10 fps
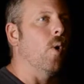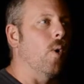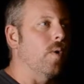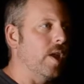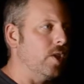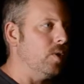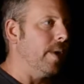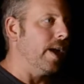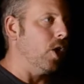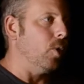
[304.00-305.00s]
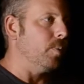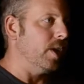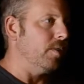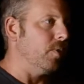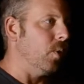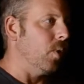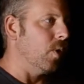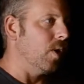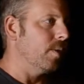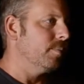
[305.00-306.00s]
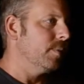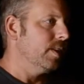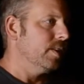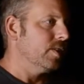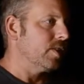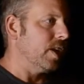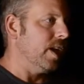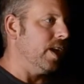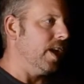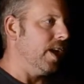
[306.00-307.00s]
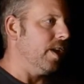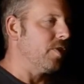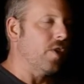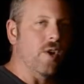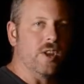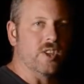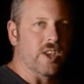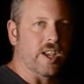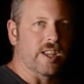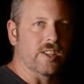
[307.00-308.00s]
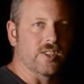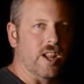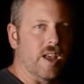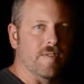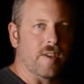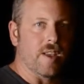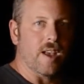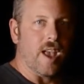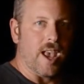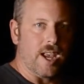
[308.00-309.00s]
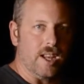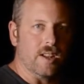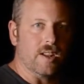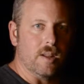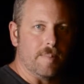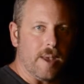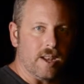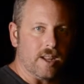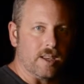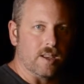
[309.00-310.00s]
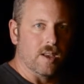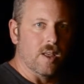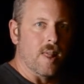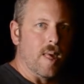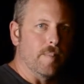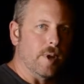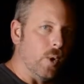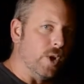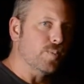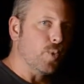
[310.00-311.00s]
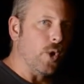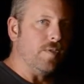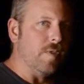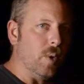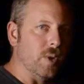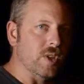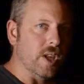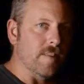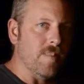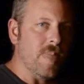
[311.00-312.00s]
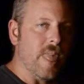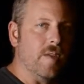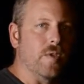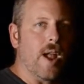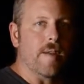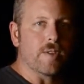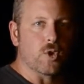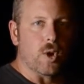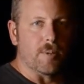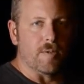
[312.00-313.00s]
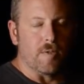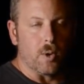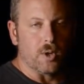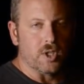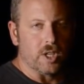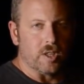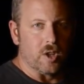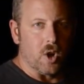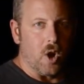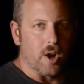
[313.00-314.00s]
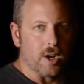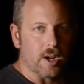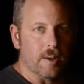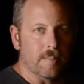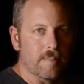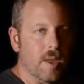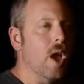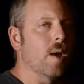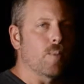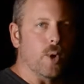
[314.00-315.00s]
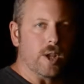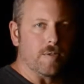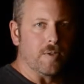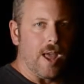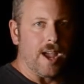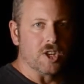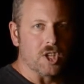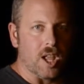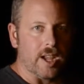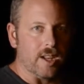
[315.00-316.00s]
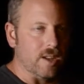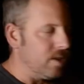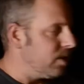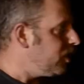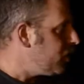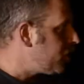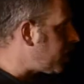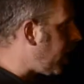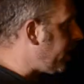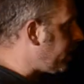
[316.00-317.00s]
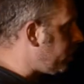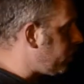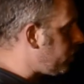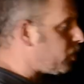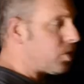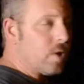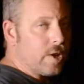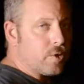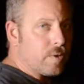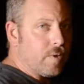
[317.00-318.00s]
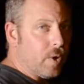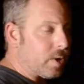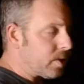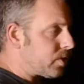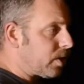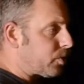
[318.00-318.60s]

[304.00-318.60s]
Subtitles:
or then you might open it for, say, 30 seconds at f8, depending. But always pre-focus it. If you're having trouble focusing in the dark, bring a flashlight. You use your electronic focus,